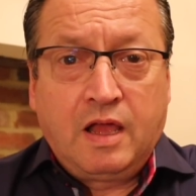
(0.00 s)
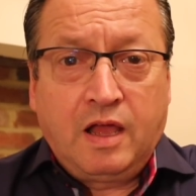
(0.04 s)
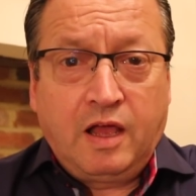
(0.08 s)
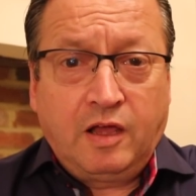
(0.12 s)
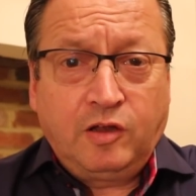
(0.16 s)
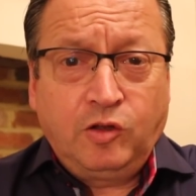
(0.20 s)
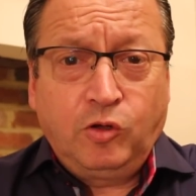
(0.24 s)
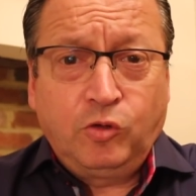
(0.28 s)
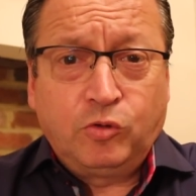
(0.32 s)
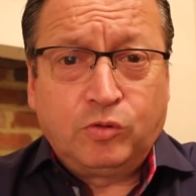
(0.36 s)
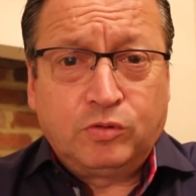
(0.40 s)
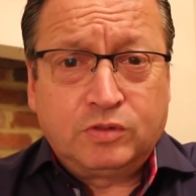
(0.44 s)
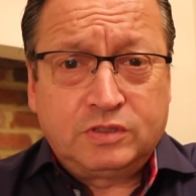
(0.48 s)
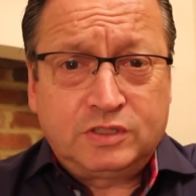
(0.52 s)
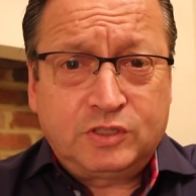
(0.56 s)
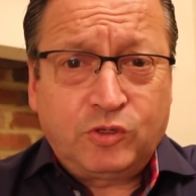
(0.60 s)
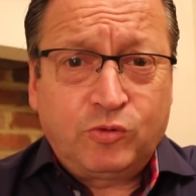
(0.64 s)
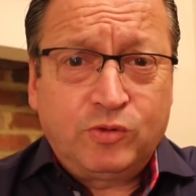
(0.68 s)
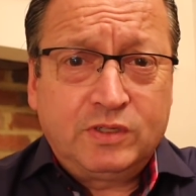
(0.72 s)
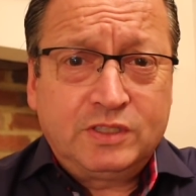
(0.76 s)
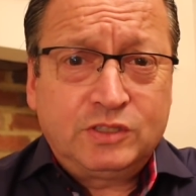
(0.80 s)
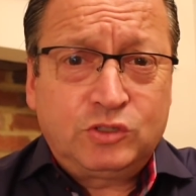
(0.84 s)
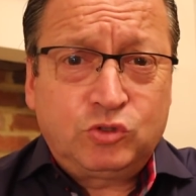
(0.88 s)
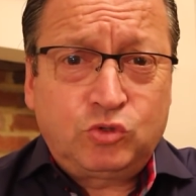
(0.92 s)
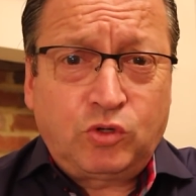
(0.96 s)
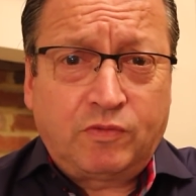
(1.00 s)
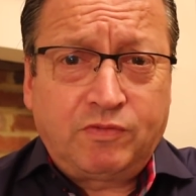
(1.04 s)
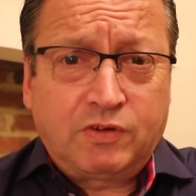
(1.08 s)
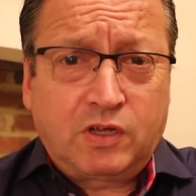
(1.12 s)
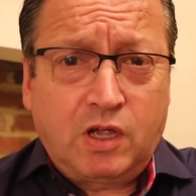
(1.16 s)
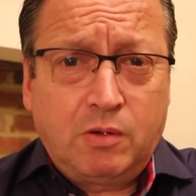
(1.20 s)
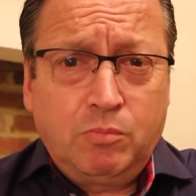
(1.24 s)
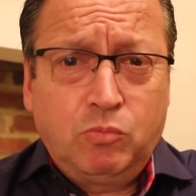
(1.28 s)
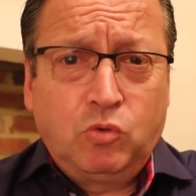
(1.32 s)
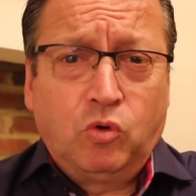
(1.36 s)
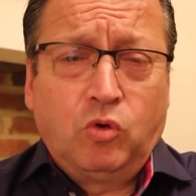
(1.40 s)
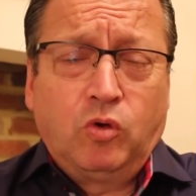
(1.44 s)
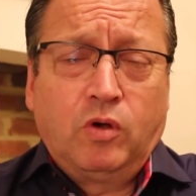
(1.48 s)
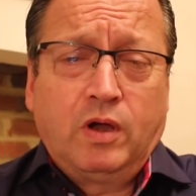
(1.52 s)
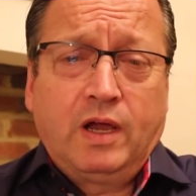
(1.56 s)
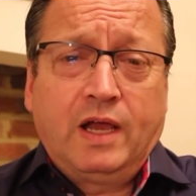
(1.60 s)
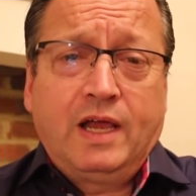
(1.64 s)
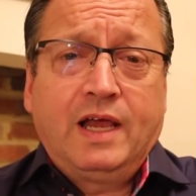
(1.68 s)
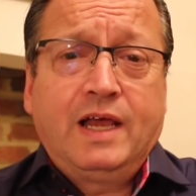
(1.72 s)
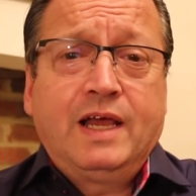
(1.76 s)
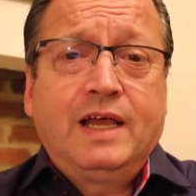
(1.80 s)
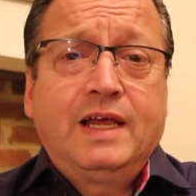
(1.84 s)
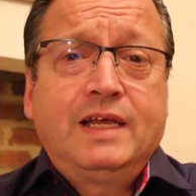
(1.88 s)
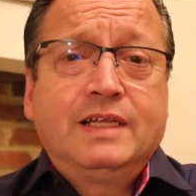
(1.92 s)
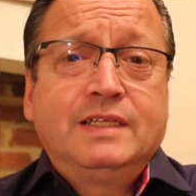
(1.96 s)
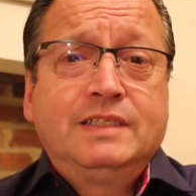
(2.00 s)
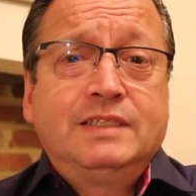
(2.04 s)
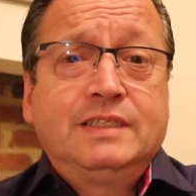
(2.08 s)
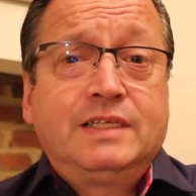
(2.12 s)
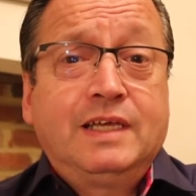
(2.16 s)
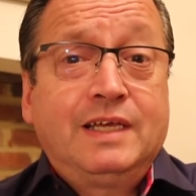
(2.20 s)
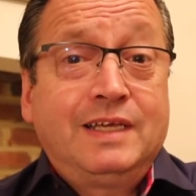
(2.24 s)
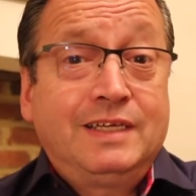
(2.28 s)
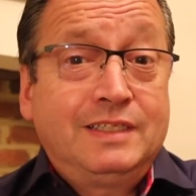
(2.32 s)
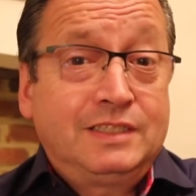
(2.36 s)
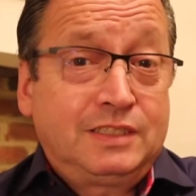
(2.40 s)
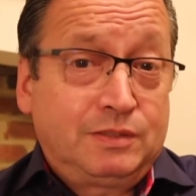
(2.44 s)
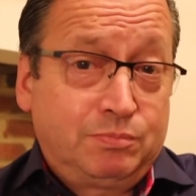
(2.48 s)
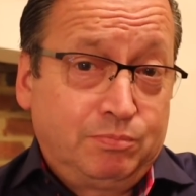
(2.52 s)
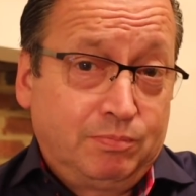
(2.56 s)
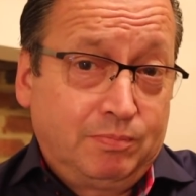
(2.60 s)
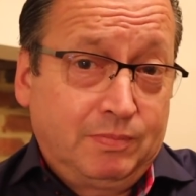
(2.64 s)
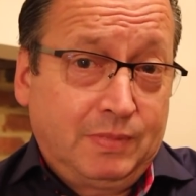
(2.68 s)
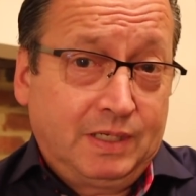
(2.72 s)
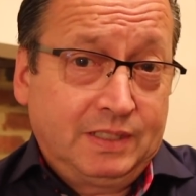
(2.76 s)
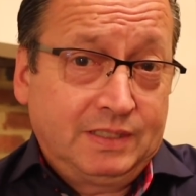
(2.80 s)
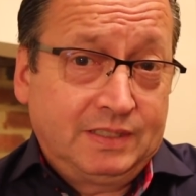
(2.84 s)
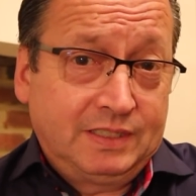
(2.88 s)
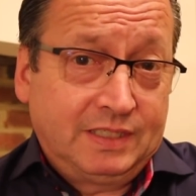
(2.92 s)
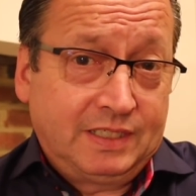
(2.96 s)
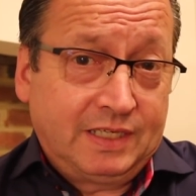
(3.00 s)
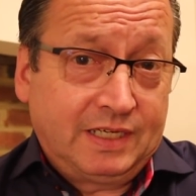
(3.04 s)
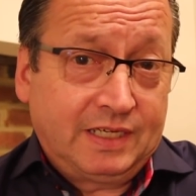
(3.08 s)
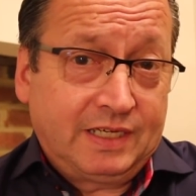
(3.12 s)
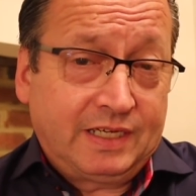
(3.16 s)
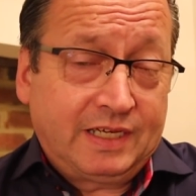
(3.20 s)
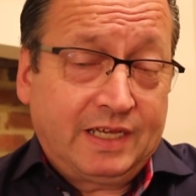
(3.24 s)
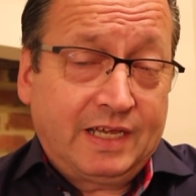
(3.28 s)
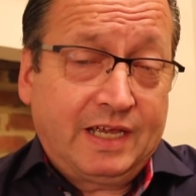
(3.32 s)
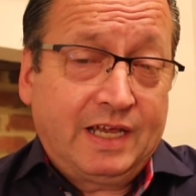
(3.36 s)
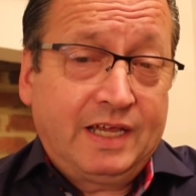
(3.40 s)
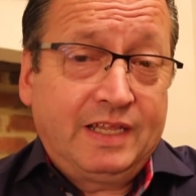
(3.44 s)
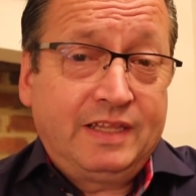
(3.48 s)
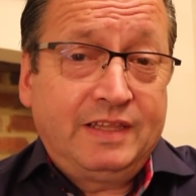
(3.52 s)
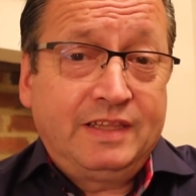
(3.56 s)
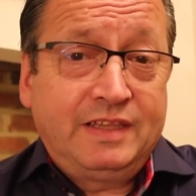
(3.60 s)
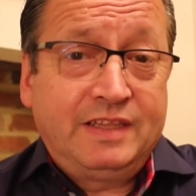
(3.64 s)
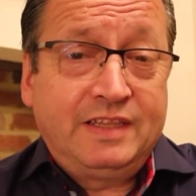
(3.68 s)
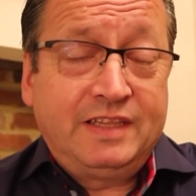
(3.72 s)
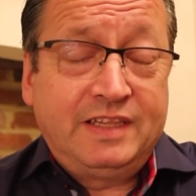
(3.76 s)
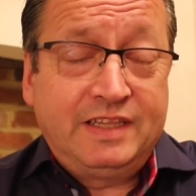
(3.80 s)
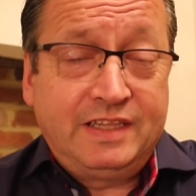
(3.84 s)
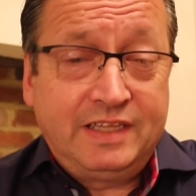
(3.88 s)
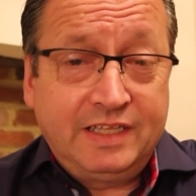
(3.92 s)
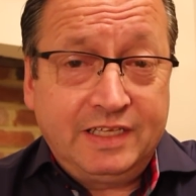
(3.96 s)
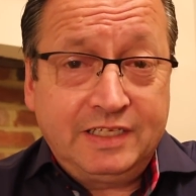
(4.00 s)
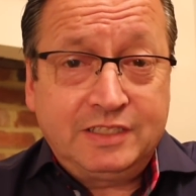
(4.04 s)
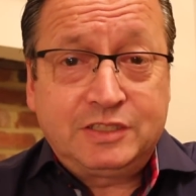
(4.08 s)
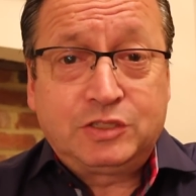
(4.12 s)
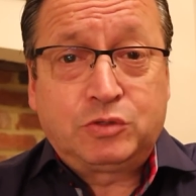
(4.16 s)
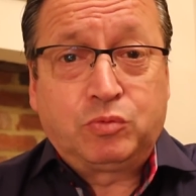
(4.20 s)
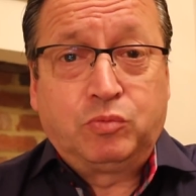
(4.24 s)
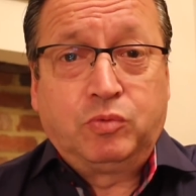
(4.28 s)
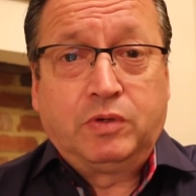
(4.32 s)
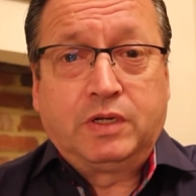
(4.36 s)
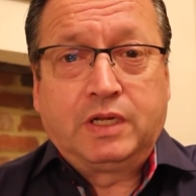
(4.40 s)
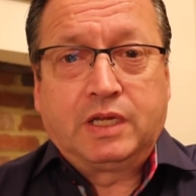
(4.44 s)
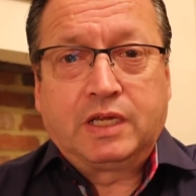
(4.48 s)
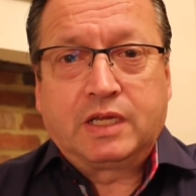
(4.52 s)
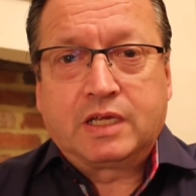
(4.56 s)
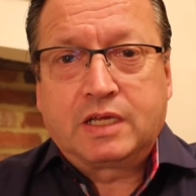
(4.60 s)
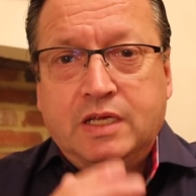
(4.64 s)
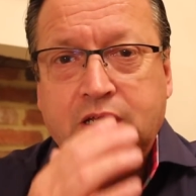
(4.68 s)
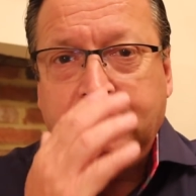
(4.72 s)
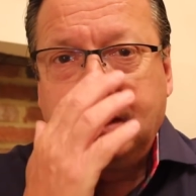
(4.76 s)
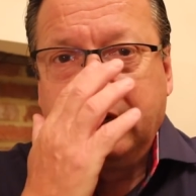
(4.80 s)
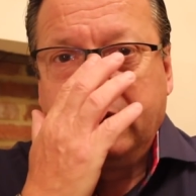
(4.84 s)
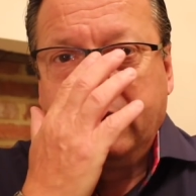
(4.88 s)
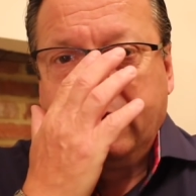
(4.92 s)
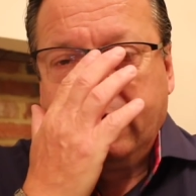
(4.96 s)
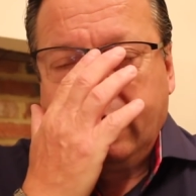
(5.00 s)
Hello, so it's Trevor Cutmore and it's Monday, and this week